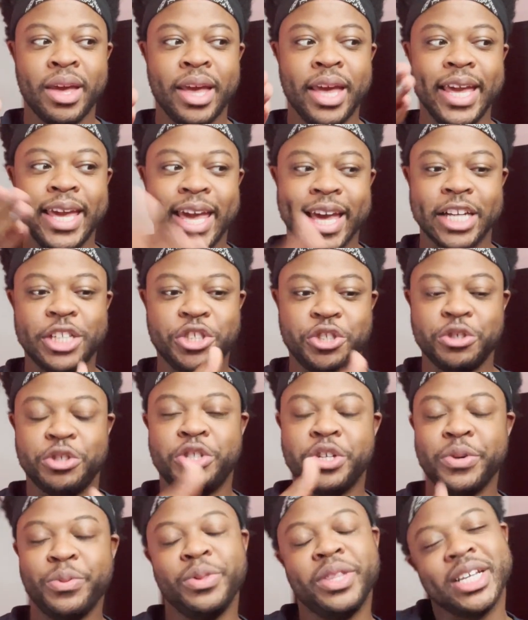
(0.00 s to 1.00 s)
get you
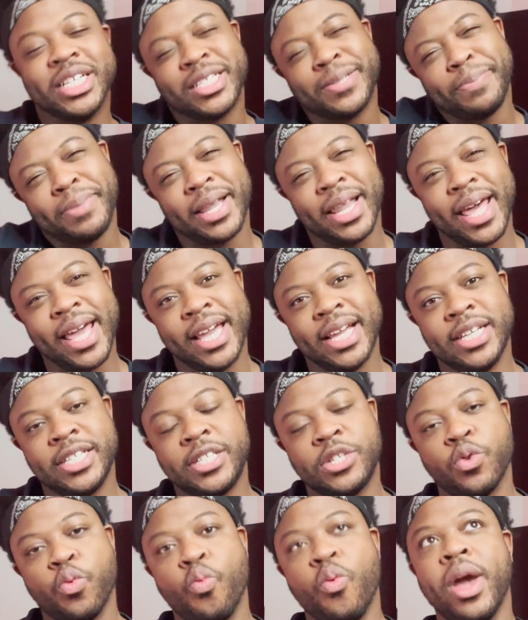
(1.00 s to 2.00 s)
to this
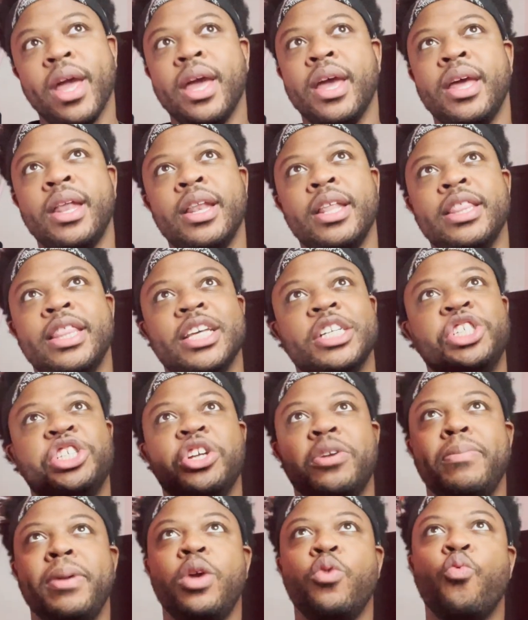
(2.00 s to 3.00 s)
place when this
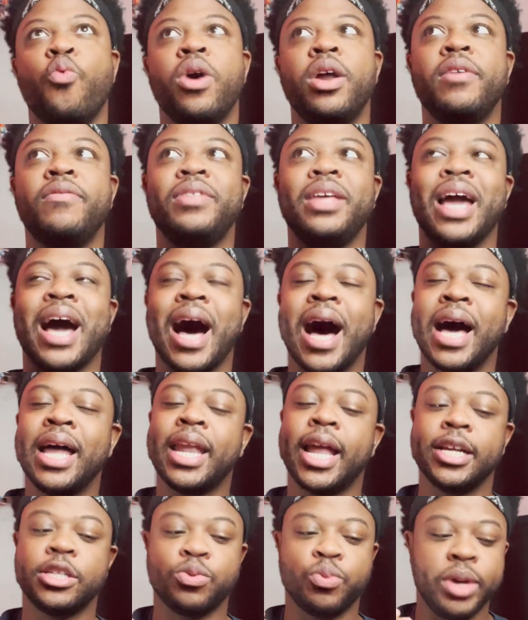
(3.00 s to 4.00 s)
should be one of the highlights.